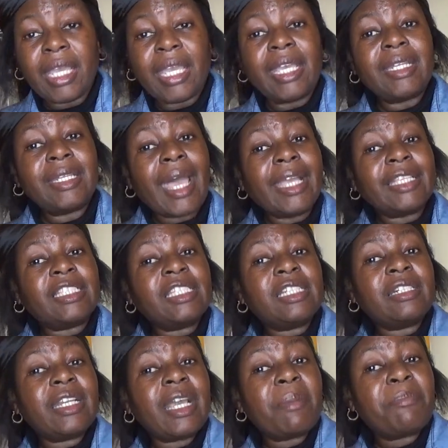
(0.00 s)
In
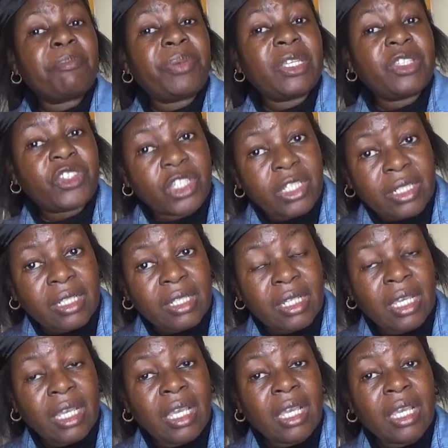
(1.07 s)
Nigerian pidgin,
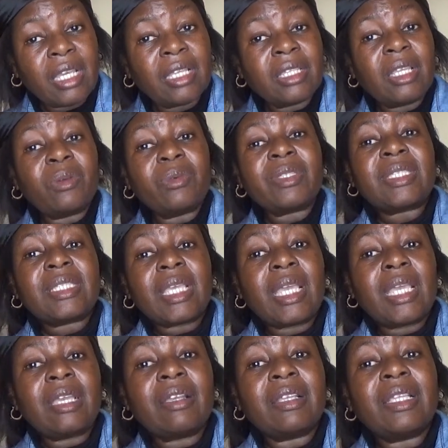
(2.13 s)
they will
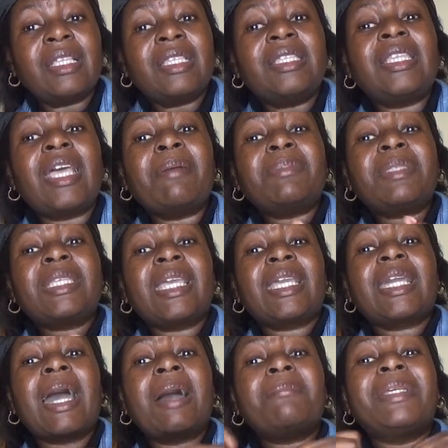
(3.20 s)
say, them
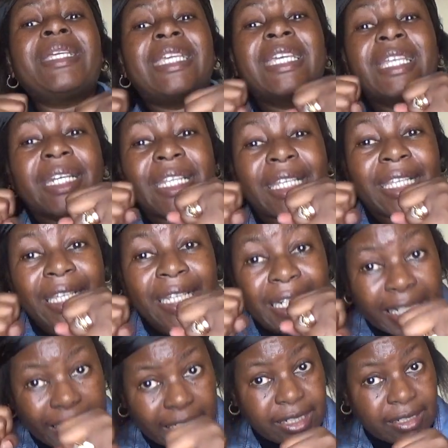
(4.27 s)
take am
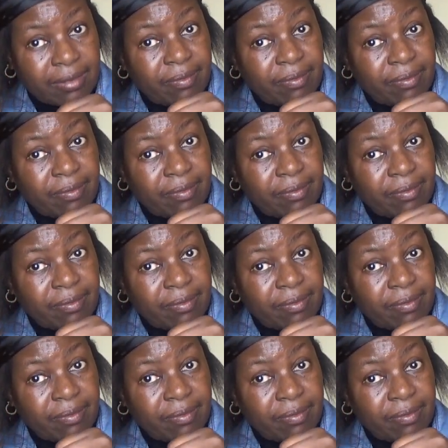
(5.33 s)
GiriGiri.